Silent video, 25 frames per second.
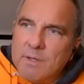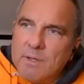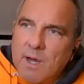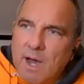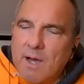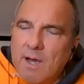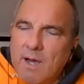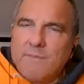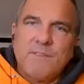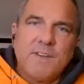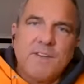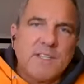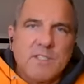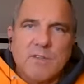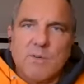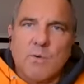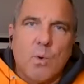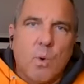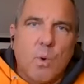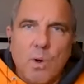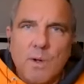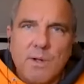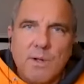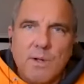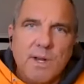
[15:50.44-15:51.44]
offensive
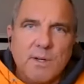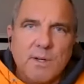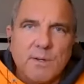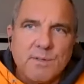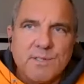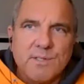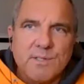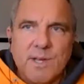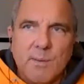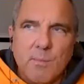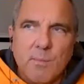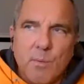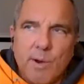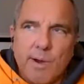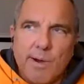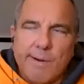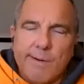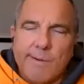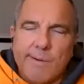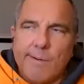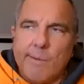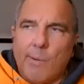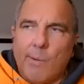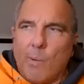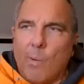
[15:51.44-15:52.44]
coordinator
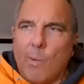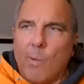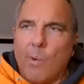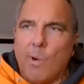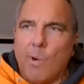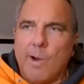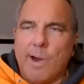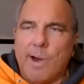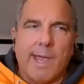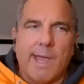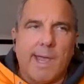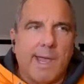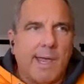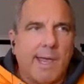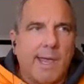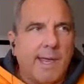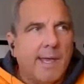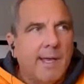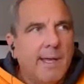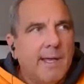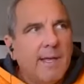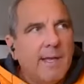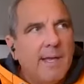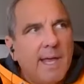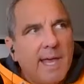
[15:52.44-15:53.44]
somewhere, or
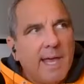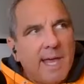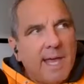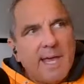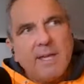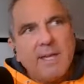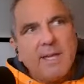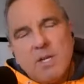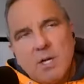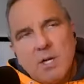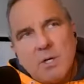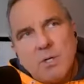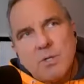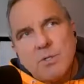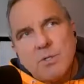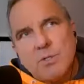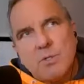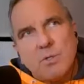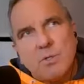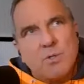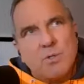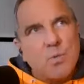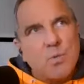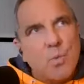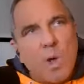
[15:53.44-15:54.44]
a head coach
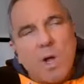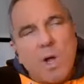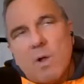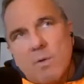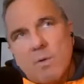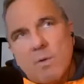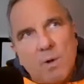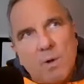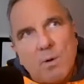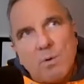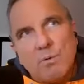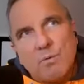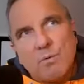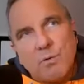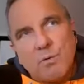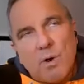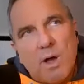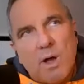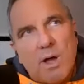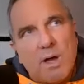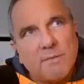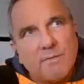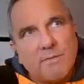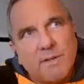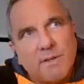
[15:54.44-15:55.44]
who's well known for
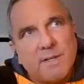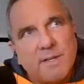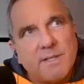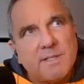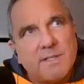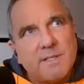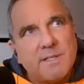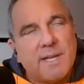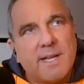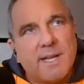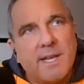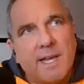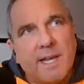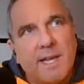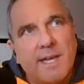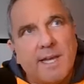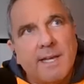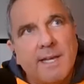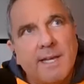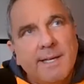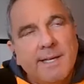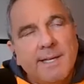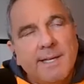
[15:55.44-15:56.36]
offense at a